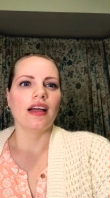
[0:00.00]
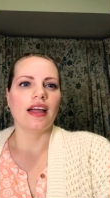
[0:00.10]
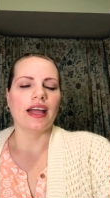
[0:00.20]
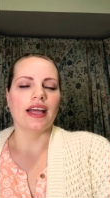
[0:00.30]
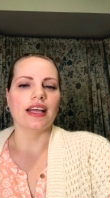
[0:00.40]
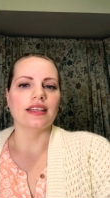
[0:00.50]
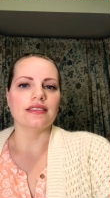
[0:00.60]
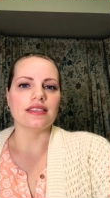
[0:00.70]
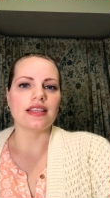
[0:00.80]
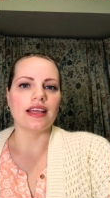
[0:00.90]

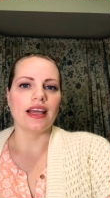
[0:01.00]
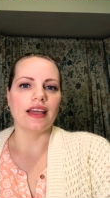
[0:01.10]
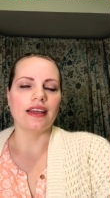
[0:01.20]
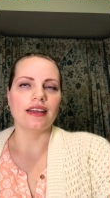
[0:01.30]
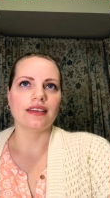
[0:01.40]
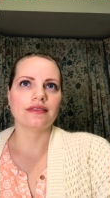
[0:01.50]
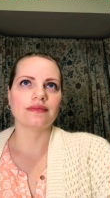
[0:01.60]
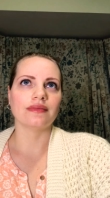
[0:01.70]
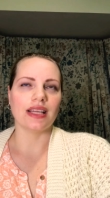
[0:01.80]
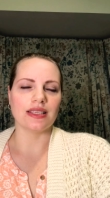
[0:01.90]
And they,
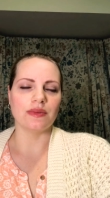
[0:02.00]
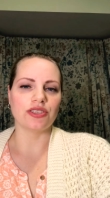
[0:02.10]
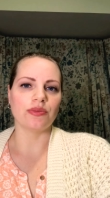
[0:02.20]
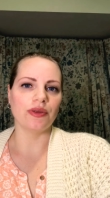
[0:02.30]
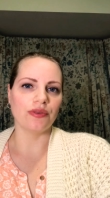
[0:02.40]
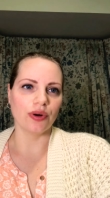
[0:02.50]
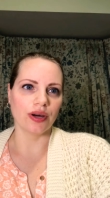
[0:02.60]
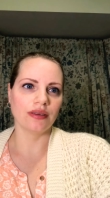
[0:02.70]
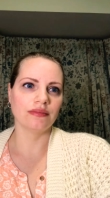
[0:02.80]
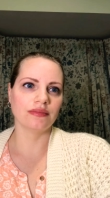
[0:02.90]
as mentioned
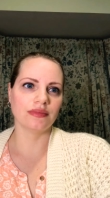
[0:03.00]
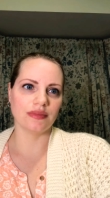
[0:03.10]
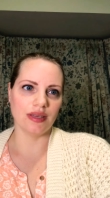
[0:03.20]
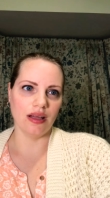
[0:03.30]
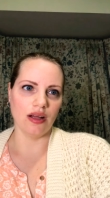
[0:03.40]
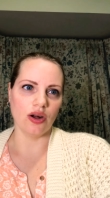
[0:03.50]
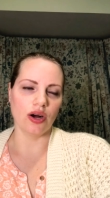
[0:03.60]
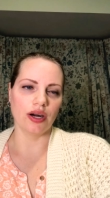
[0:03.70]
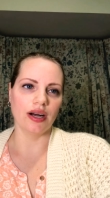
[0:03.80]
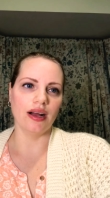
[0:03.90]
before,
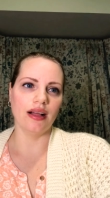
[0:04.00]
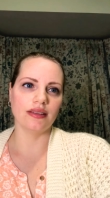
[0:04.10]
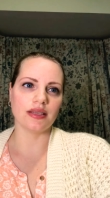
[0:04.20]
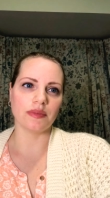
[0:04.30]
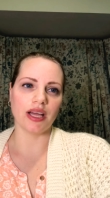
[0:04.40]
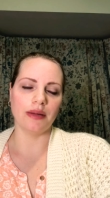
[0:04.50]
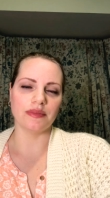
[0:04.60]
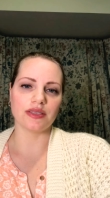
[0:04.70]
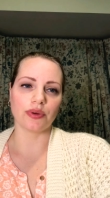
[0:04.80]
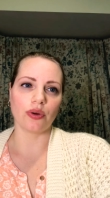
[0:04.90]
are
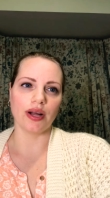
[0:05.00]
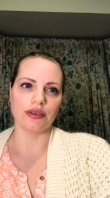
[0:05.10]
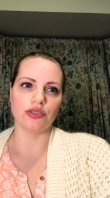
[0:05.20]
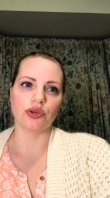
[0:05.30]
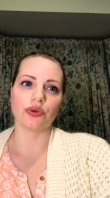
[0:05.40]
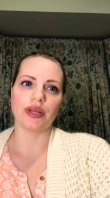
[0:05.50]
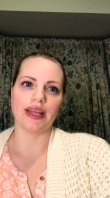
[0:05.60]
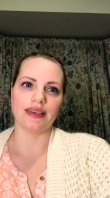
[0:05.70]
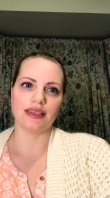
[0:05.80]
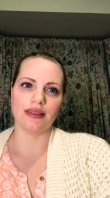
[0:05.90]
sometimes required to
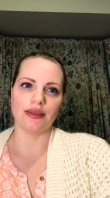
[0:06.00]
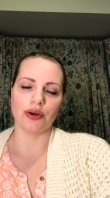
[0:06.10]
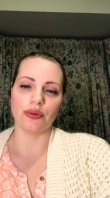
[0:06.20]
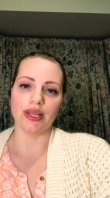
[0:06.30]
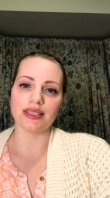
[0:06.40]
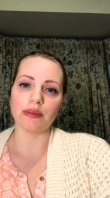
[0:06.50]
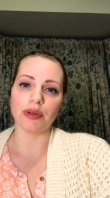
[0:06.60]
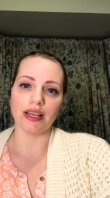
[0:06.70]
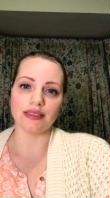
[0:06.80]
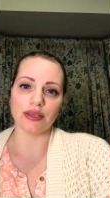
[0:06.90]
create their own lesson
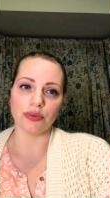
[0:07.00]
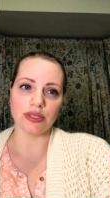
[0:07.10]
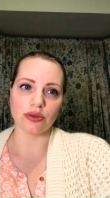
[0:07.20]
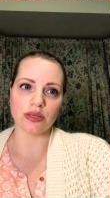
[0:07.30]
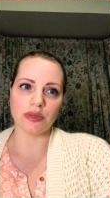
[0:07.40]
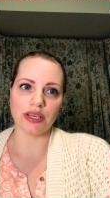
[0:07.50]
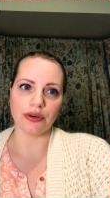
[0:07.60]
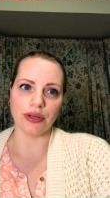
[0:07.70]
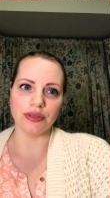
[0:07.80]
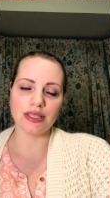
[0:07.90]
plans and resource
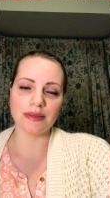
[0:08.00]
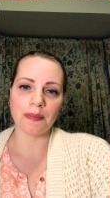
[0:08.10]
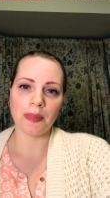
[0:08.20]
materials.